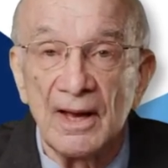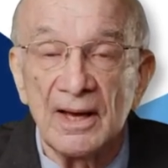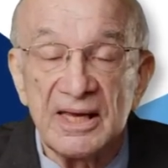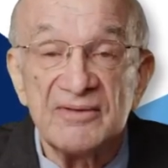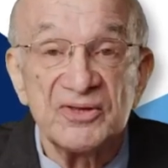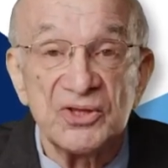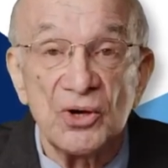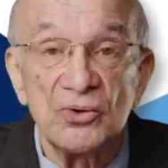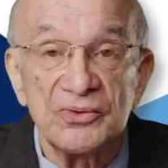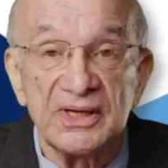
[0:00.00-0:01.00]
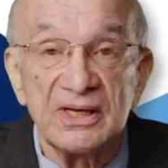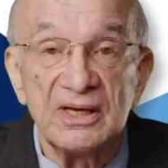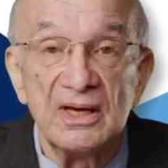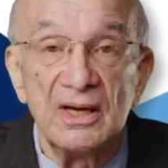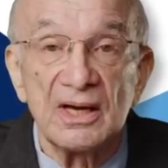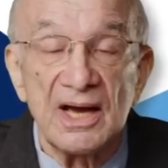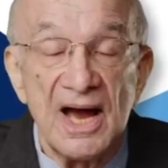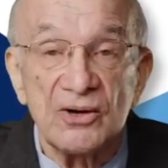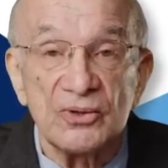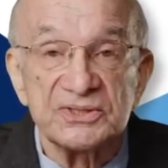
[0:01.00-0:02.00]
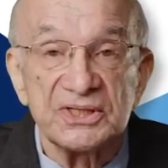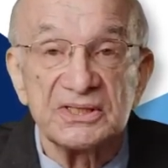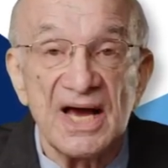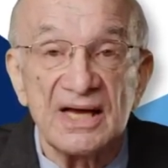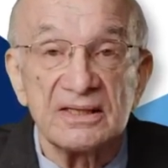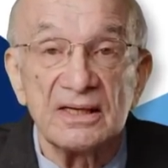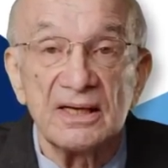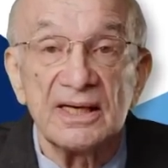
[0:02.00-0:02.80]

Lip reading: Even though the Congress did not